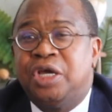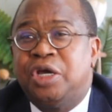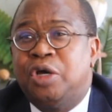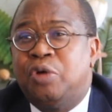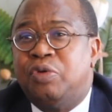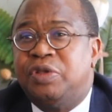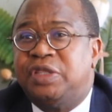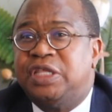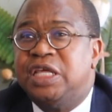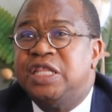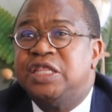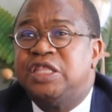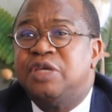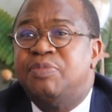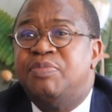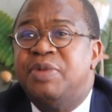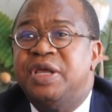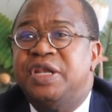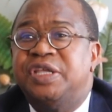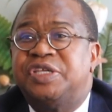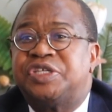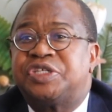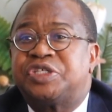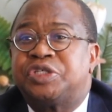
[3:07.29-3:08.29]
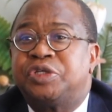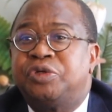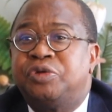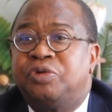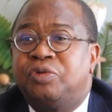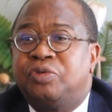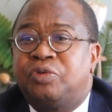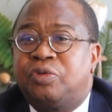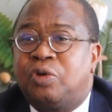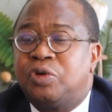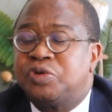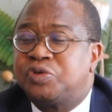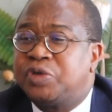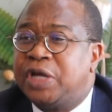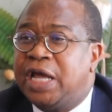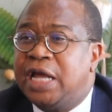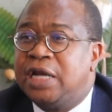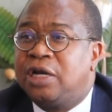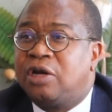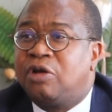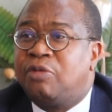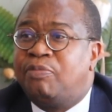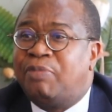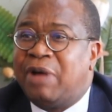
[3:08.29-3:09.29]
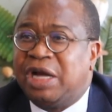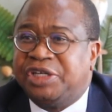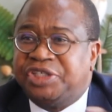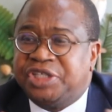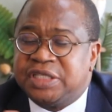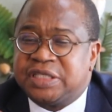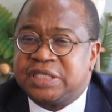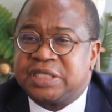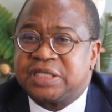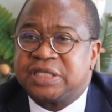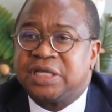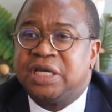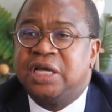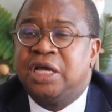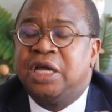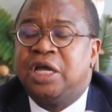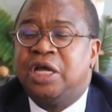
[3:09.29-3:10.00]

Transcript: within the ministry, those who handle budgets,